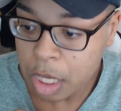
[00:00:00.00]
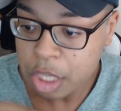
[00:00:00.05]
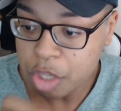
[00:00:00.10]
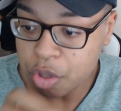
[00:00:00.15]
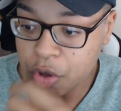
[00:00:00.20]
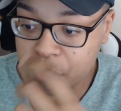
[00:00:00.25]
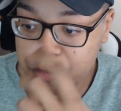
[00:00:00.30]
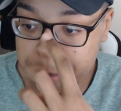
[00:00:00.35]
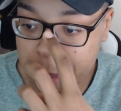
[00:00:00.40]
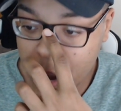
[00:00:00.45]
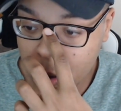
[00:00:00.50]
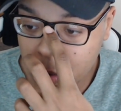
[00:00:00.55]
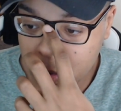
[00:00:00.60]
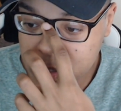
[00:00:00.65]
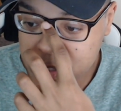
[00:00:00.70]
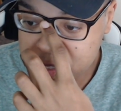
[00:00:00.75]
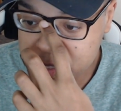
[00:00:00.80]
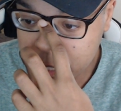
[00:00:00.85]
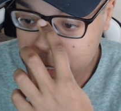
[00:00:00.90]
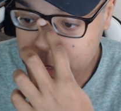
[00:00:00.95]
You have
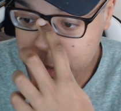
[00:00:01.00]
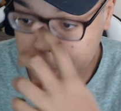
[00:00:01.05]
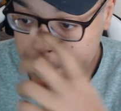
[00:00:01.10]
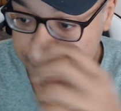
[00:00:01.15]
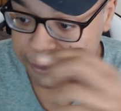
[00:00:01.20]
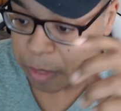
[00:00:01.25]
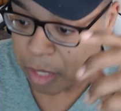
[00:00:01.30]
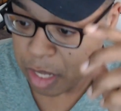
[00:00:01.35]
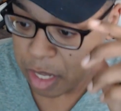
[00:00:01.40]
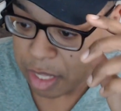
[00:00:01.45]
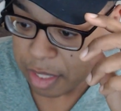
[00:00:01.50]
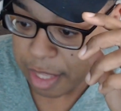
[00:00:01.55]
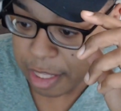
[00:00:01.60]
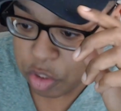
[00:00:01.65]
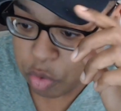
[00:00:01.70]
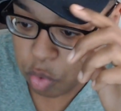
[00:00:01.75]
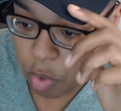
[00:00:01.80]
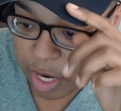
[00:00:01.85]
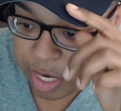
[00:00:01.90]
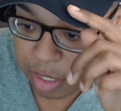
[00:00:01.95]
powers then.
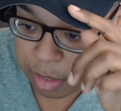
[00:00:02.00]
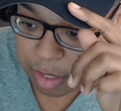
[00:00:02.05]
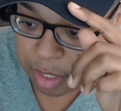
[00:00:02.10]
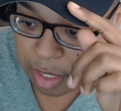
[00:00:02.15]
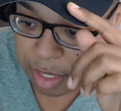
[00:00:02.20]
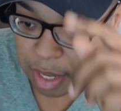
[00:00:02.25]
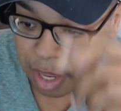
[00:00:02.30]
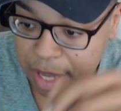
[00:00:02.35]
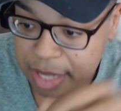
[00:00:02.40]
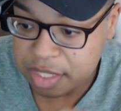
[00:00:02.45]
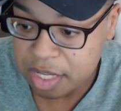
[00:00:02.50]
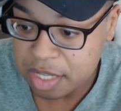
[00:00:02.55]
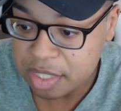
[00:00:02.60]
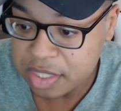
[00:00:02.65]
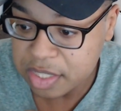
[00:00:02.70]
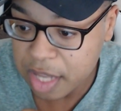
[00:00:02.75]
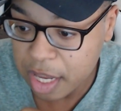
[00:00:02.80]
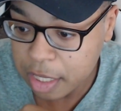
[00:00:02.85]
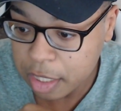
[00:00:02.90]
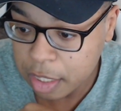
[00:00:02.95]
That's right. As they
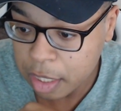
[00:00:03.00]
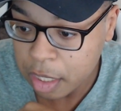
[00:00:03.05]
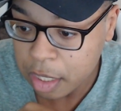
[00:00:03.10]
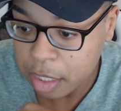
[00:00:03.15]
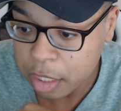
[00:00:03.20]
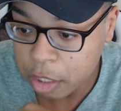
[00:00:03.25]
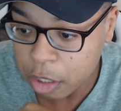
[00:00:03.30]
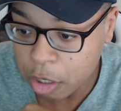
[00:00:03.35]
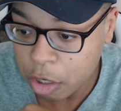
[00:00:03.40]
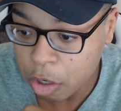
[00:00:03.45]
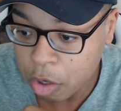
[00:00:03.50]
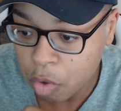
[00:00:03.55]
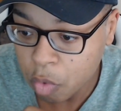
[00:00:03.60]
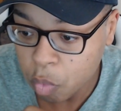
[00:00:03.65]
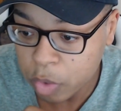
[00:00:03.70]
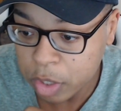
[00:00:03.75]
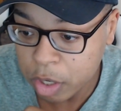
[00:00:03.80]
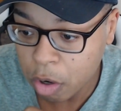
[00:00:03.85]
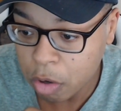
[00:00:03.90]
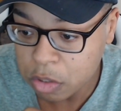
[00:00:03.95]
say here,
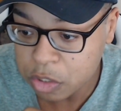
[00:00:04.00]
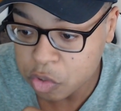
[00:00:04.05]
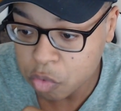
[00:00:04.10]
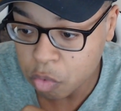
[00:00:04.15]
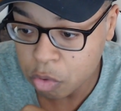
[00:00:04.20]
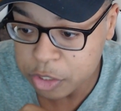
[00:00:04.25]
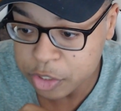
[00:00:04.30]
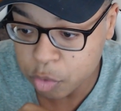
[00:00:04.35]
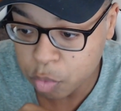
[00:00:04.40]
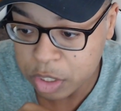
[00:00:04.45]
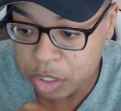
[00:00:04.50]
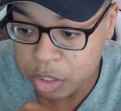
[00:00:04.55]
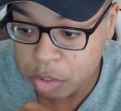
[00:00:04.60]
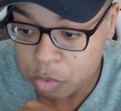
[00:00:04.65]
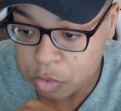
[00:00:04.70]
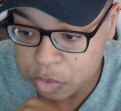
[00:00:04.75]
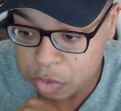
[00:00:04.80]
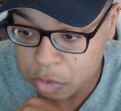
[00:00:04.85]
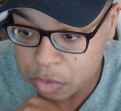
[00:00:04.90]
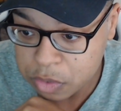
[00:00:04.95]
we are sorcery
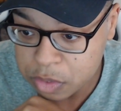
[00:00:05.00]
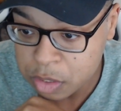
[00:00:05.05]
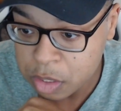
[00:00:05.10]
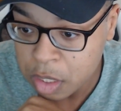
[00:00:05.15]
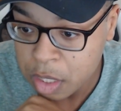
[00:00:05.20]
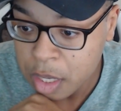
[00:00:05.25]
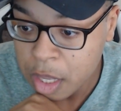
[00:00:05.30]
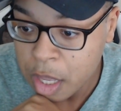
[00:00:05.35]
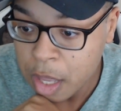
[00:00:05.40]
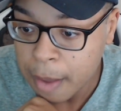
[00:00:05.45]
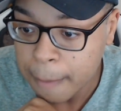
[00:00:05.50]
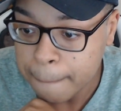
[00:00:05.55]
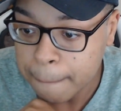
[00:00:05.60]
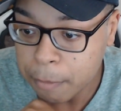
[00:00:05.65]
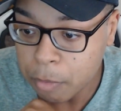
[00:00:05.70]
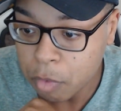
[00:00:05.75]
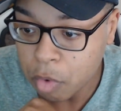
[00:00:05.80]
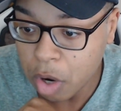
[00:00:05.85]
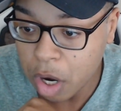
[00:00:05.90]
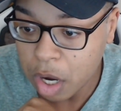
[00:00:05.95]
users.
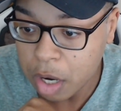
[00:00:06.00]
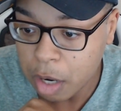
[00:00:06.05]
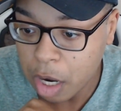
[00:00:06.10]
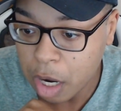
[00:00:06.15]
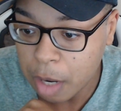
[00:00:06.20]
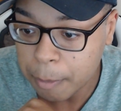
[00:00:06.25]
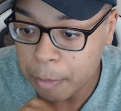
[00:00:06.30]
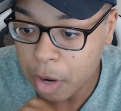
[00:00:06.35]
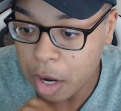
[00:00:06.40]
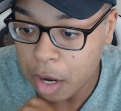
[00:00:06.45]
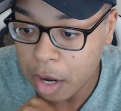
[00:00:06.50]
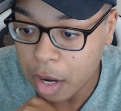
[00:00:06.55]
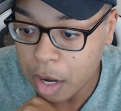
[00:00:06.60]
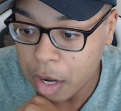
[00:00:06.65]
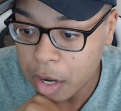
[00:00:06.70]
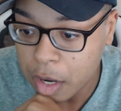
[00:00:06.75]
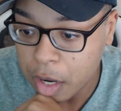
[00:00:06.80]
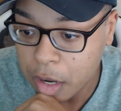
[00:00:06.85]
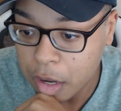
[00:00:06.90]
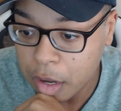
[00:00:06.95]

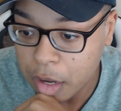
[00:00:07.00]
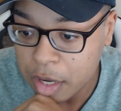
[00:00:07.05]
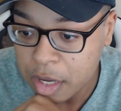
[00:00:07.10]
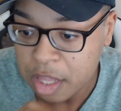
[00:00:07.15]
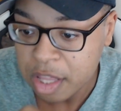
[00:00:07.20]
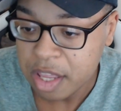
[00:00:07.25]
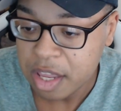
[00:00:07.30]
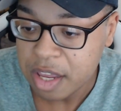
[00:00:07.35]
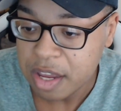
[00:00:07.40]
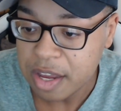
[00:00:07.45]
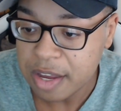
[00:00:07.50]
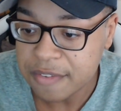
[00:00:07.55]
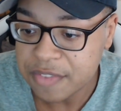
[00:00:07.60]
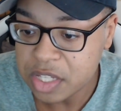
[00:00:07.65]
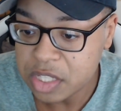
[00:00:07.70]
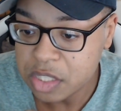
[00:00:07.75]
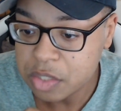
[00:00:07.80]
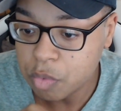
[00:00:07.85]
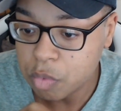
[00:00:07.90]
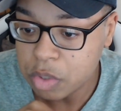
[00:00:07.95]
Mwahahaha. If
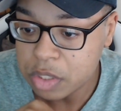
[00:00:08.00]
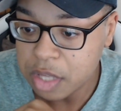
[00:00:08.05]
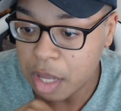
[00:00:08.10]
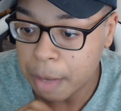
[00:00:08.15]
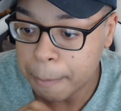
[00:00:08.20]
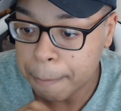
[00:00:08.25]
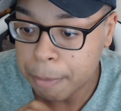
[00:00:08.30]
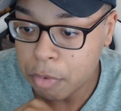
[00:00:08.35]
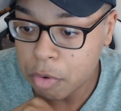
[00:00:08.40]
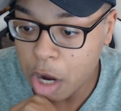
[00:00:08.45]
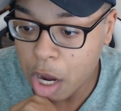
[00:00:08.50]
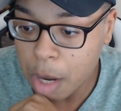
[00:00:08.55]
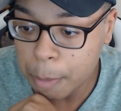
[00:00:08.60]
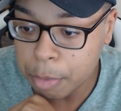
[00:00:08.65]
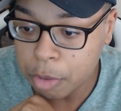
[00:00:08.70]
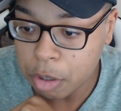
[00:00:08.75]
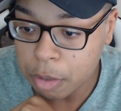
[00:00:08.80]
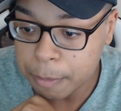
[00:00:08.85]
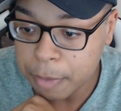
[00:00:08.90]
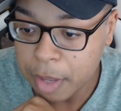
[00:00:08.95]
this was a
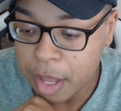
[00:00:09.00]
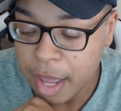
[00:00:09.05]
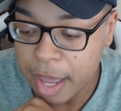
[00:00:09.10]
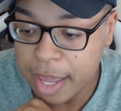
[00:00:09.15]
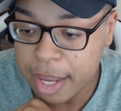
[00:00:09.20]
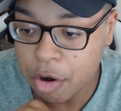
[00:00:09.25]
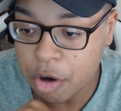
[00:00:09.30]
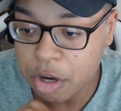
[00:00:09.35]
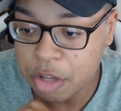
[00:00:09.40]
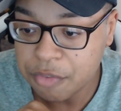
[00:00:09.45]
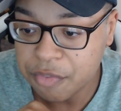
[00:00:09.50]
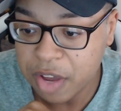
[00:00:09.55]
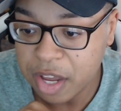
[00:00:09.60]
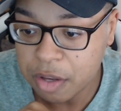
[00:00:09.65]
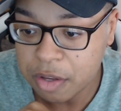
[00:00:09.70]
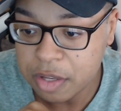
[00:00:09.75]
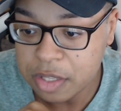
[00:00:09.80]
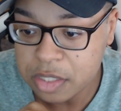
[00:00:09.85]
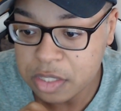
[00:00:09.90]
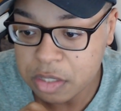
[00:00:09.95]
problem anger and
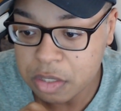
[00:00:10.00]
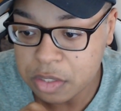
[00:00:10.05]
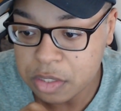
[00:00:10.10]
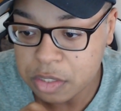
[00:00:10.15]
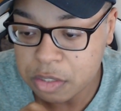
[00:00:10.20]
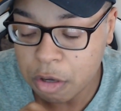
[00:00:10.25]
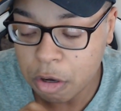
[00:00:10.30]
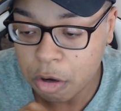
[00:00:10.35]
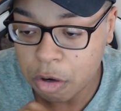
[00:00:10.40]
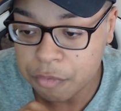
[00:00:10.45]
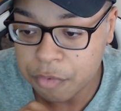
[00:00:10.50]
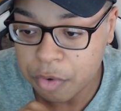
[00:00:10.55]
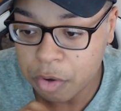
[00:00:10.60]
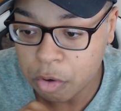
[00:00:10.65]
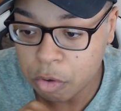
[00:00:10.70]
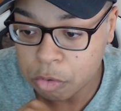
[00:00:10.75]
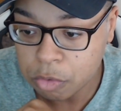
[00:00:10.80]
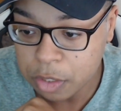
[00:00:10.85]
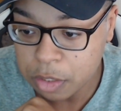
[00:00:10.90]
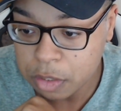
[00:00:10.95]
violence could solve,
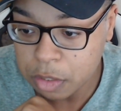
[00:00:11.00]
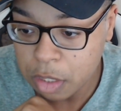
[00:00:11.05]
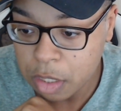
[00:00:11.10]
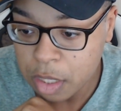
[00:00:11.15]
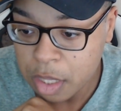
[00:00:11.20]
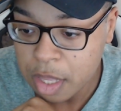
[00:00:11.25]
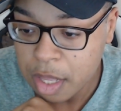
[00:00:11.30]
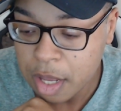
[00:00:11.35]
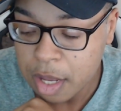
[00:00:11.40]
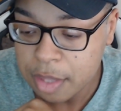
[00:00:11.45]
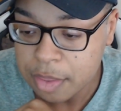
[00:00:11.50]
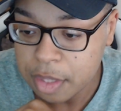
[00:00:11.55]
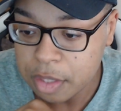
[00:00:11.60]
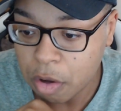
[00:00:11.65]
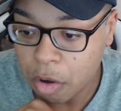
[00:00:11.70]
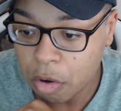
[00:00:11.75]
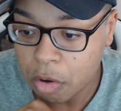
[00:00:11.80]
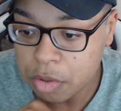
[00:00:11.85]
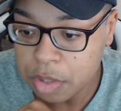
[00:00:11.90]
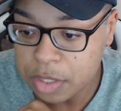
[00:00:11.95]
Odin, then
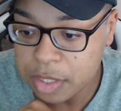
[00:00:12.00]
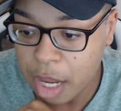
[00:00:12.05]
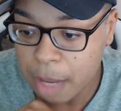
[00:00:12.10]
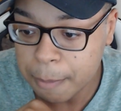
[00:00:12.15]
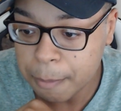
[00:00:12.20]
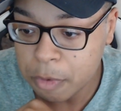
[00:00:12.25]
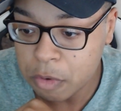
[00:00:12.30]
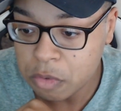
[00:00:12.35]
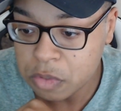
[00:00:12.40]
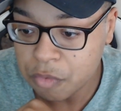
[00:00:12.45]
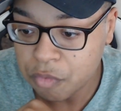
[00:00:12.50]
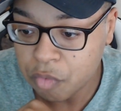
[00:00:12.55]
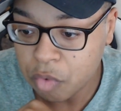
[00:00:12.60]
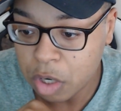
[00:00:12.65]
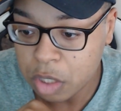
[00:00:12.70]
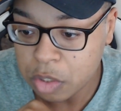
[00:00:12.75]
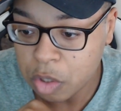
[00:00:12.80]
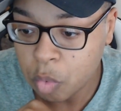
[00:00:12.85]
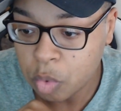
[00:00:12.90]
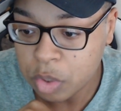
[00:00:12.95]
all the daimyos of
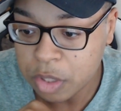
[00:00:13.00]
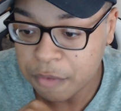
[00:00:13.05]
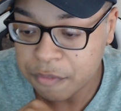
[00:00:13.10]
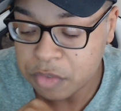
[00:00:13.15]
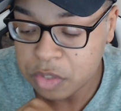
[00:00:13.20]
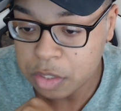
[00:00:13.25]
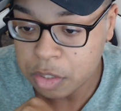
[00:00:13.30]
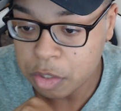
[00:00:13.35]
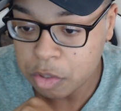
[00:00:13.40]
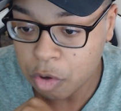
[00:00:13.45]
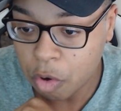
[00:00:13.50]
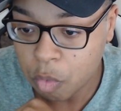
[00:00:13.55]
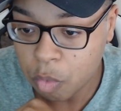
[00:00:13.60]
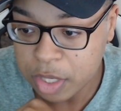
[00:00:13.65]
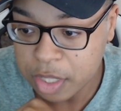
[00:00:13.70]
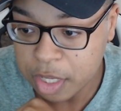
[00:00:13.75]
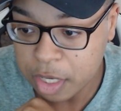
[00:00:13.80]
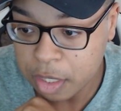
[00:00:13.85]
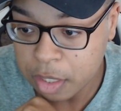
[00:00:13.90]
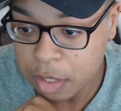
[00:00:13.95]
Wano would have done it
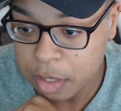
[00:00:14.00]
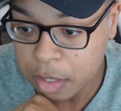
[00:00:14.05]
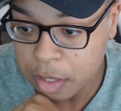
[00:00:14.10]
already.